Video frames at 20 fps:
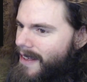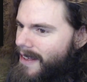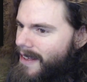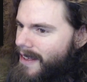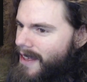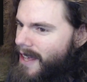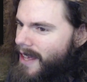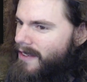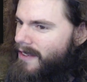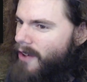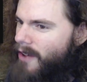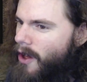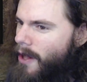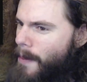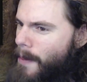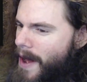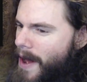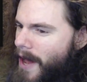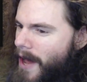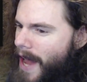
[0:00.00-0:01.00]
It's all
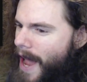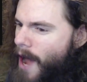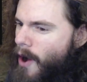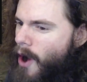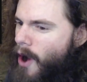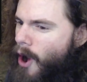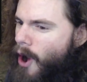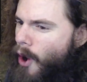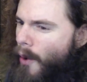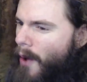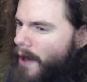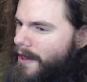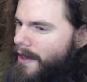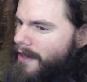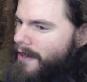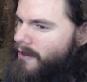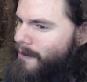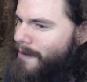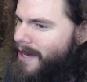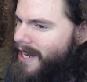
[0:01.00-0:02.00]
about how, oh, all
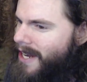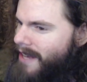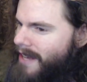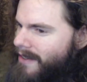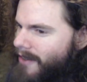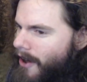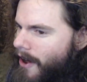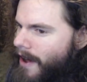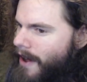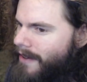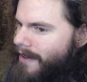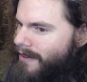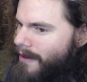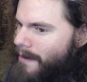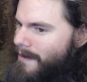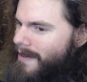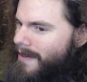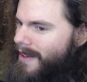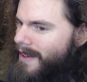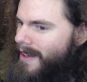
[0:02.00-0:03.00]
this money is awesome.